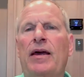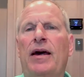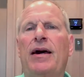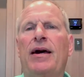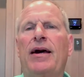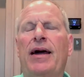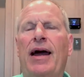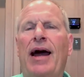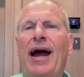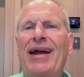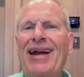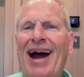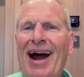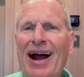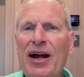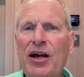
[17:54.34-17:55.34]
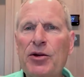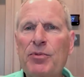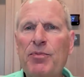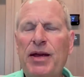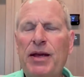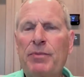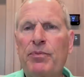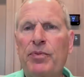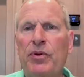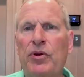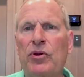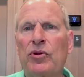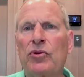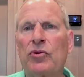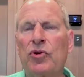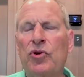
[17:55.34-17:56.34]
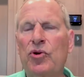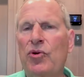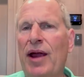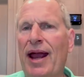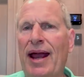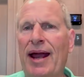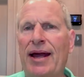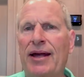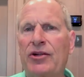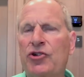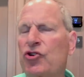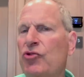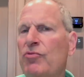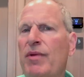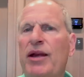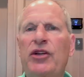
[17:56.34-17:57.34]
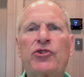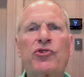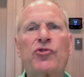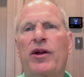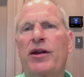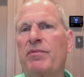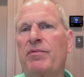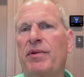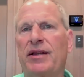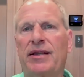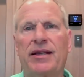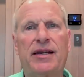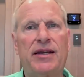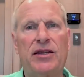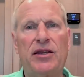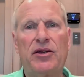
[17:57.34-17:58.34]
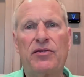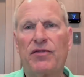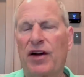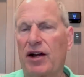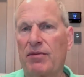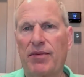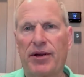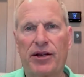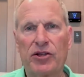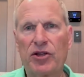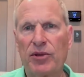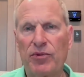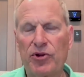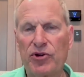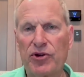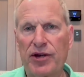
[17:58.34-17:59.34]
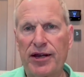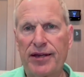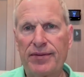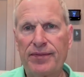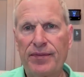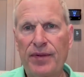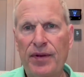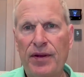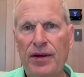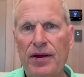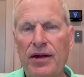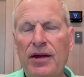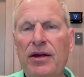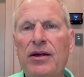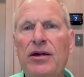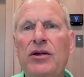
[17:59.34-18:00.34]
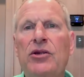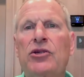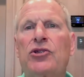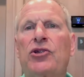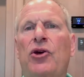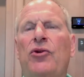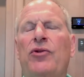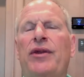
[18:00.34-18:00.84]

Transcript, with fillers: uh, I'd hired people who had tremendous credibility in the environmental community so